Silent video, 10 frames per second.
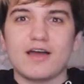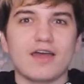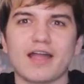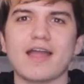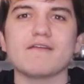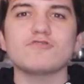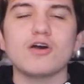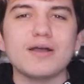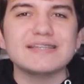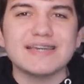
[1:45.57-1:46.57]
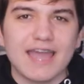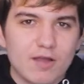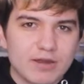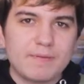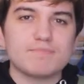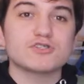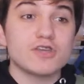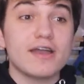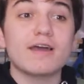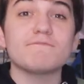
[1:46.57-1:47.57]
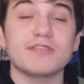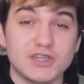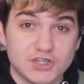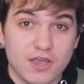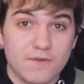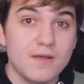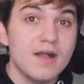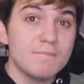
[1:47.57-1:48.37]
Like, I have no idea how many people sign up for this show,